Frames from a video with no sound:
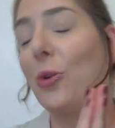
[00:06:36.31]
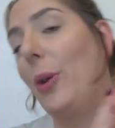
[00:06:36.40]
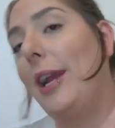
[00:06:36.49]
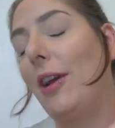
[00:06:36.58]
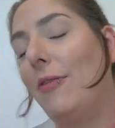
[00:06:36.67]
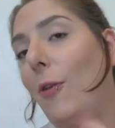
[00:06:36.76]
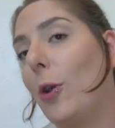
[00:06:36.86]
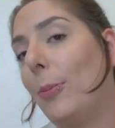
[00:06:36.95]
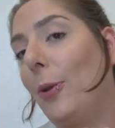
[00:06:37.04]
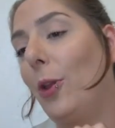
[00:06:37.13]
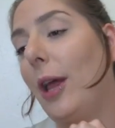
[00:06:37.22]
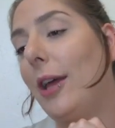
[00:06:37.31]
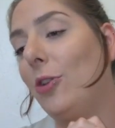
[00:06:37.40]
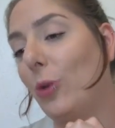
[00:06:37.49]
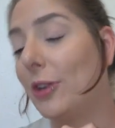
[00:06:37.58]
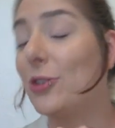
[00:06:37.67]
great
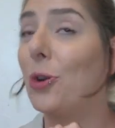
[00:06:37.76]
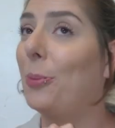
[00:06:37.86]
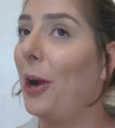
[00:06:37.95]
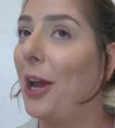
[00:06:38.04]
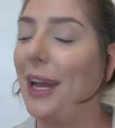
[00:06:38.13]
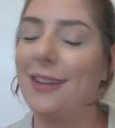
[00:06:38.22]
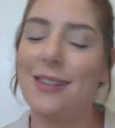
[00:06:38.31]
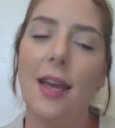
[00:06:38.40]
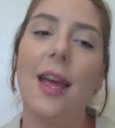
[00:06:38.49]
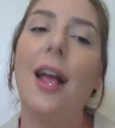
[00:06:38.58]
affordable drugstore products.